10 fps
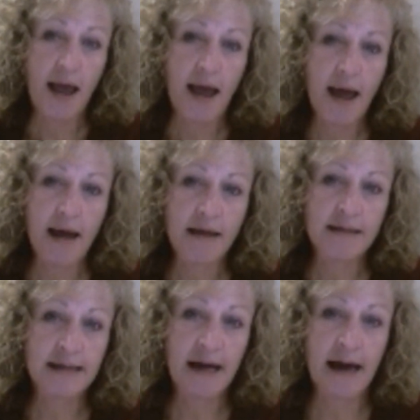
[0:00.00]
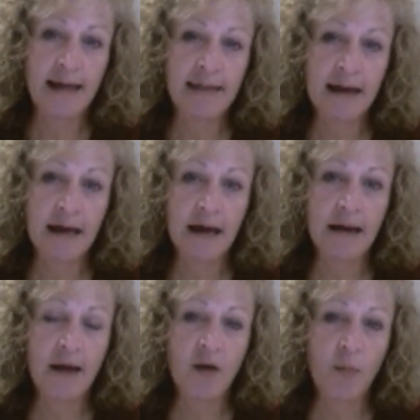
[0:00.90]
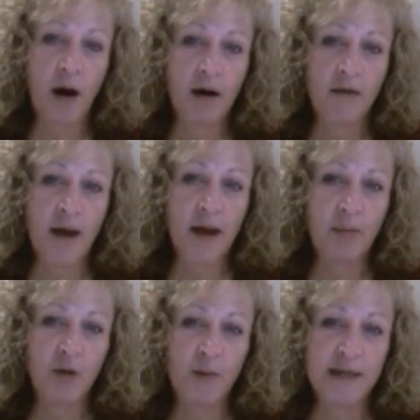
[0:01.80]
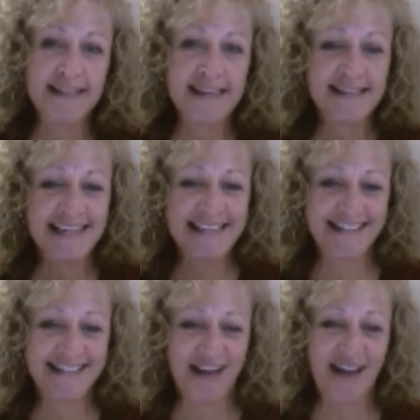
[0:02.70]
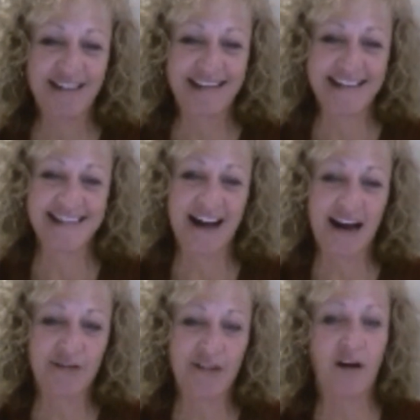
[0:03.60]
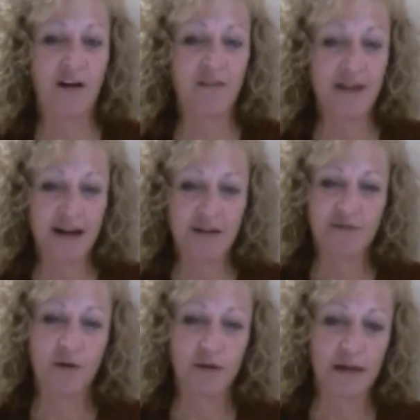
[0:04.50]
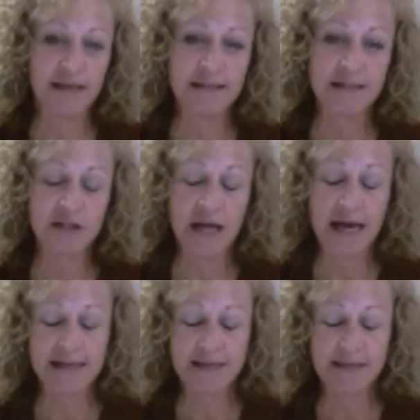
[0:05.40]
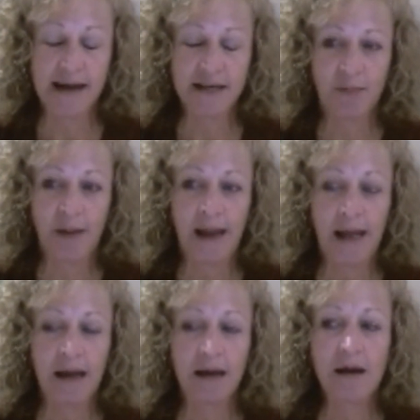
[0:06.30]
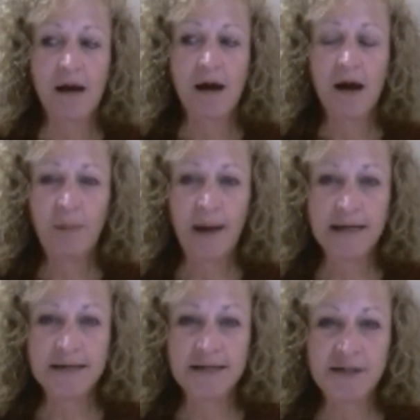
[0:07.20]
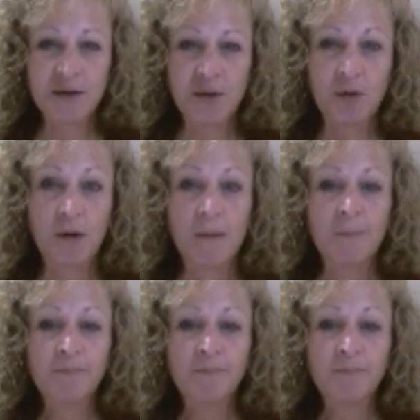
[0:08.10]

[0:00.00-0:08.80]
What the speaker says: And I think another part of my purpose, and it's still, everything's kind of evolving and unfolding as it's meant to be, but is to